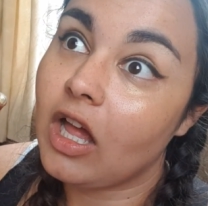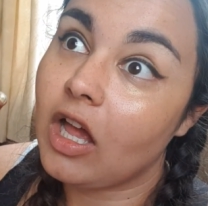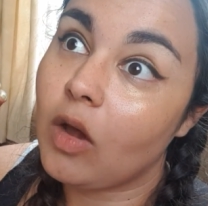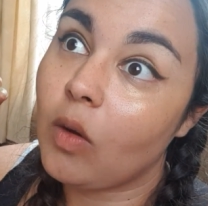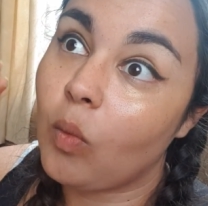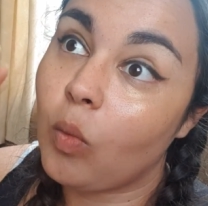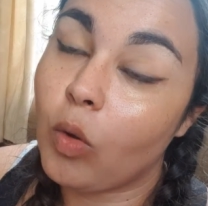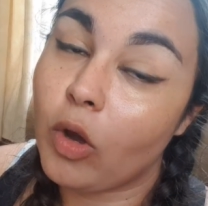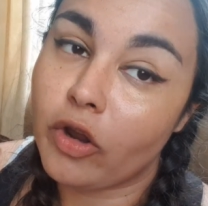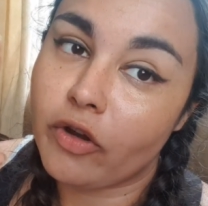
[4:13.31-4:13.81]

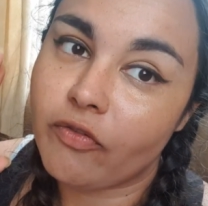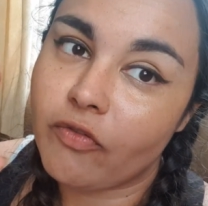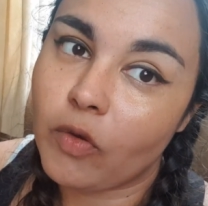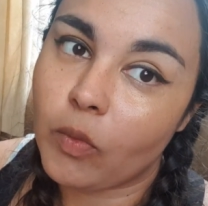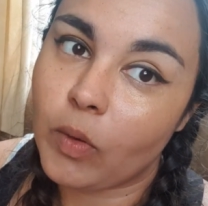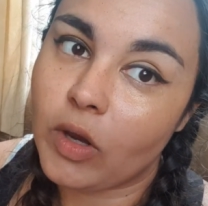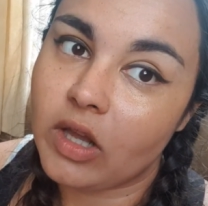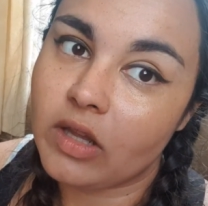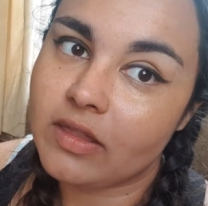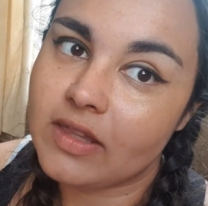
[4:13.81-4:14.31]
word for
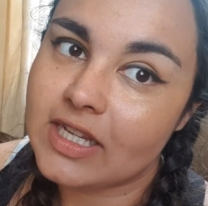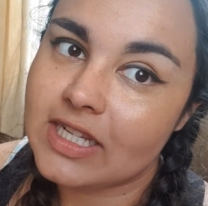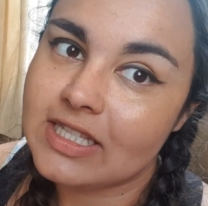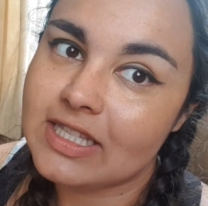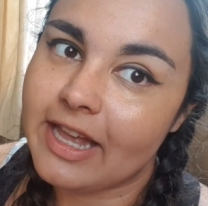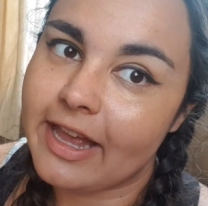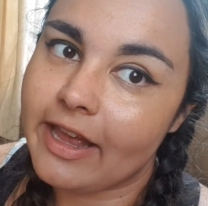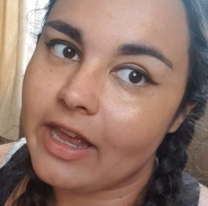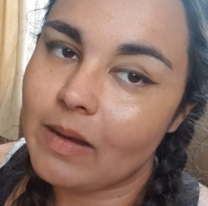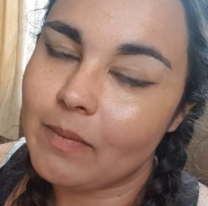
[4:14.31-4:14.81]
word the
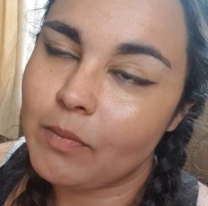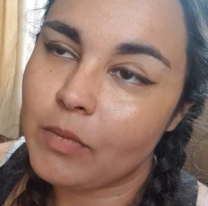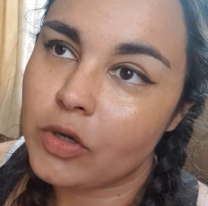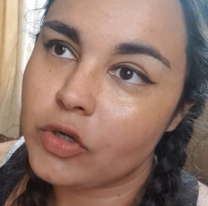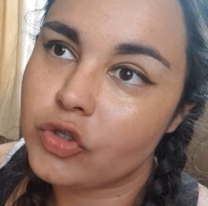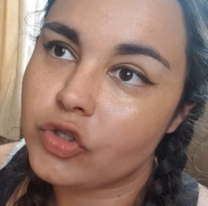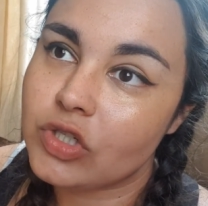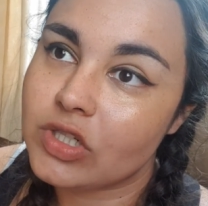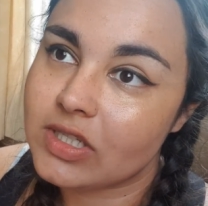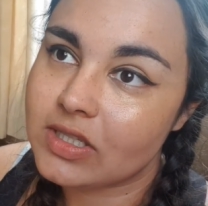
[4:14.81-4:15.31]
same,
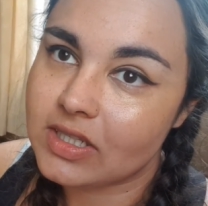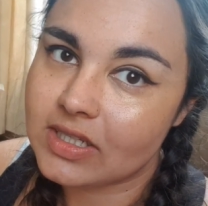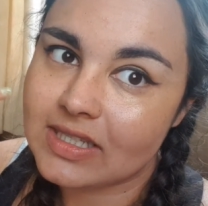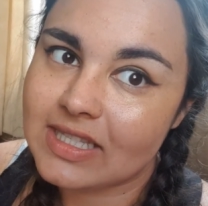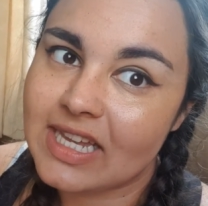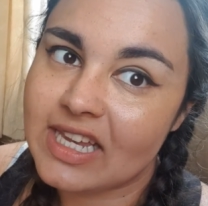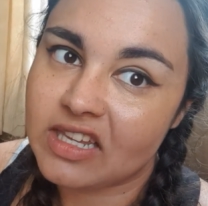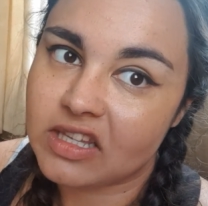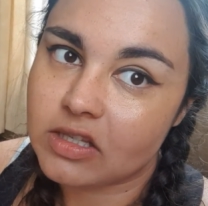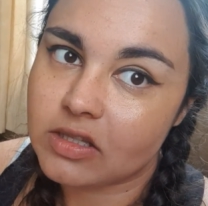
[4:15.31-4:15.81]
just as
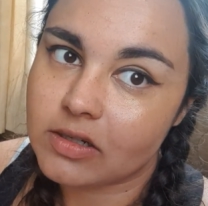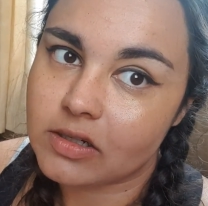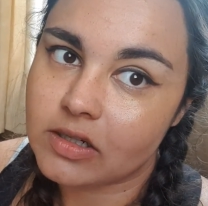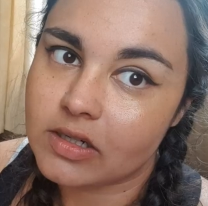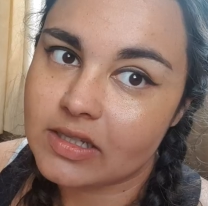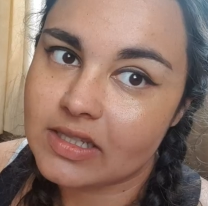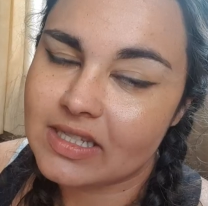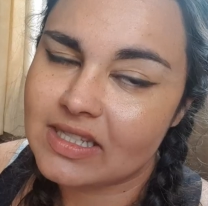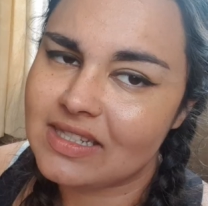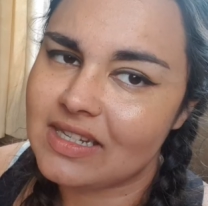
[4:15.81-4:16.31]
his
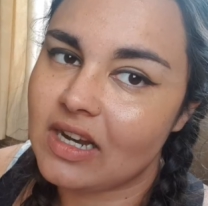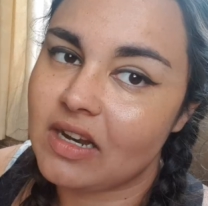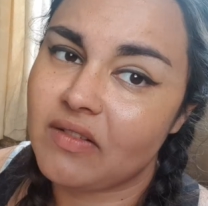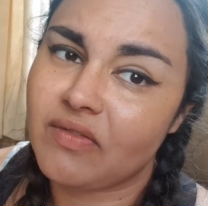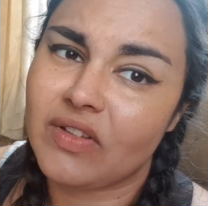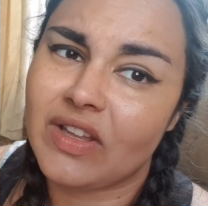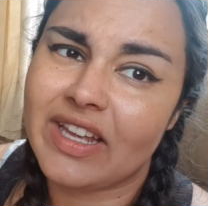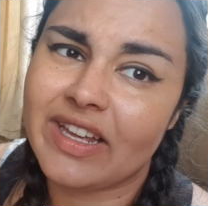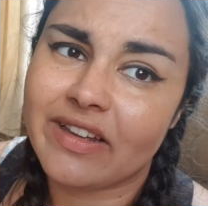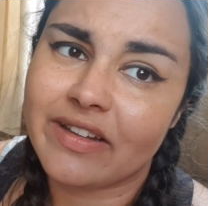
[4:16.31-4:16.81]
thoughts instead of
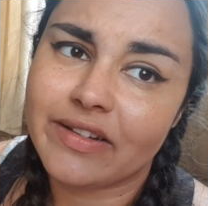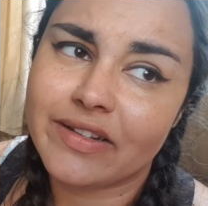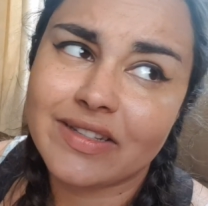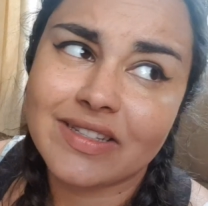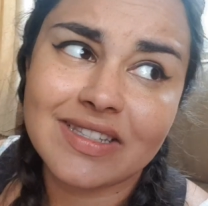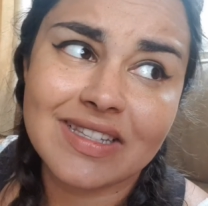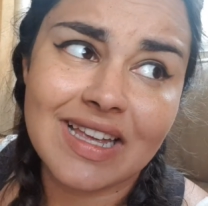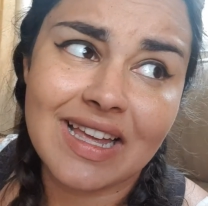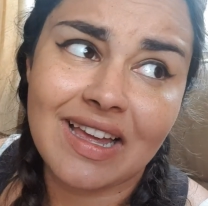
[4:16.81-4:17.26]
Lacan's.